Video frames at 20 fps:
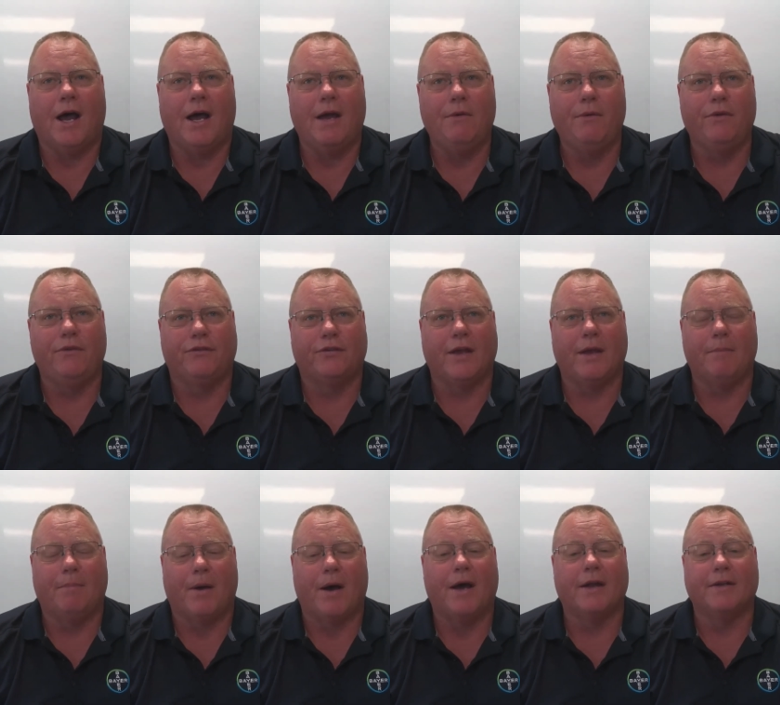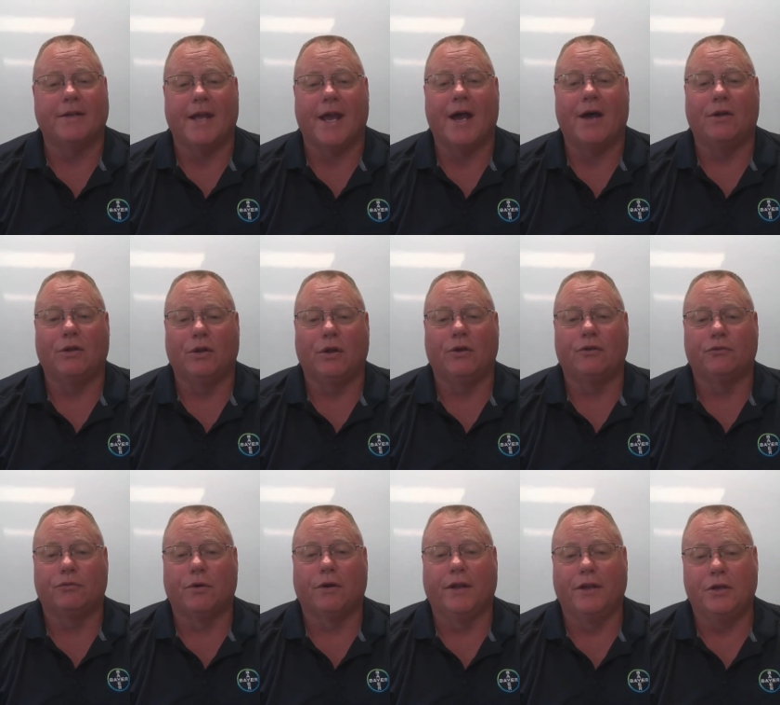would say pod count looks
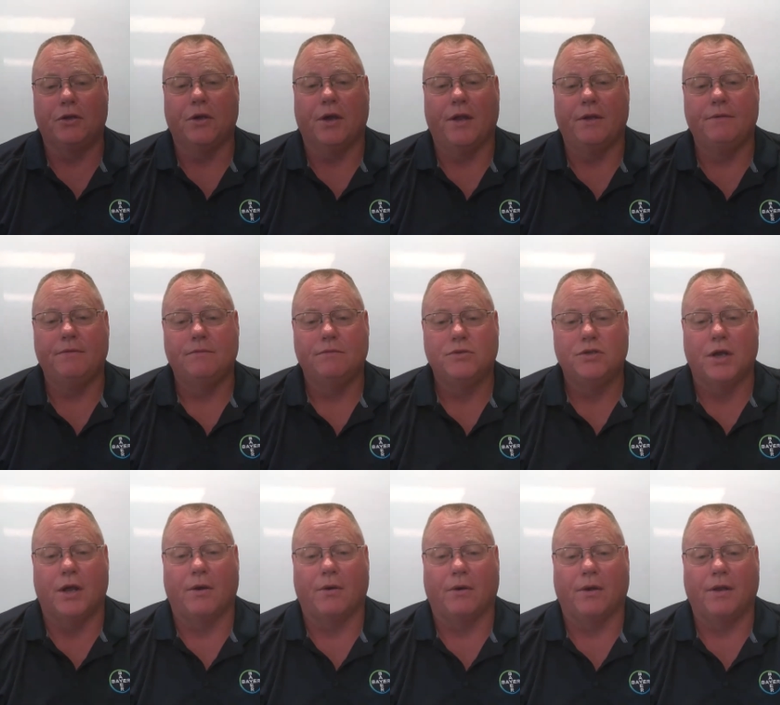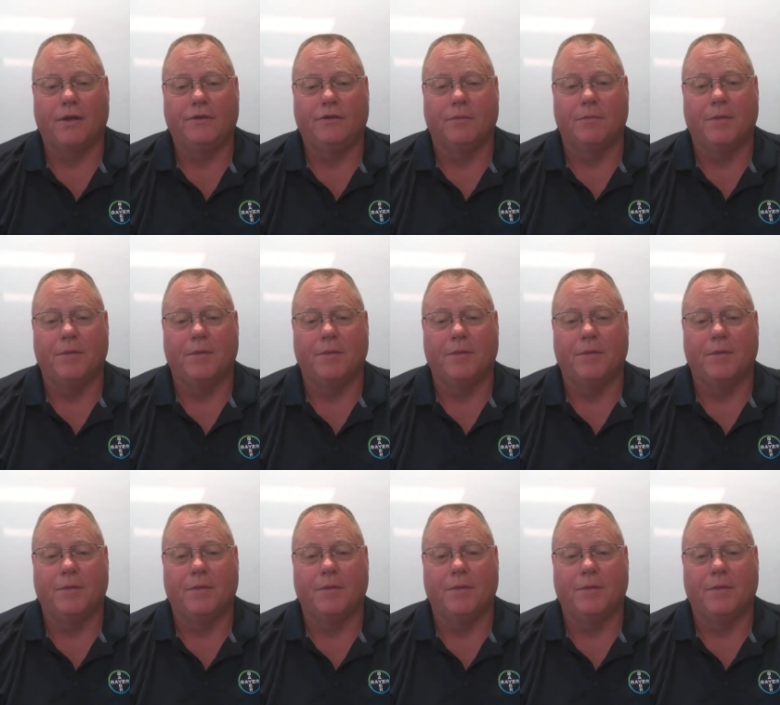really good generally to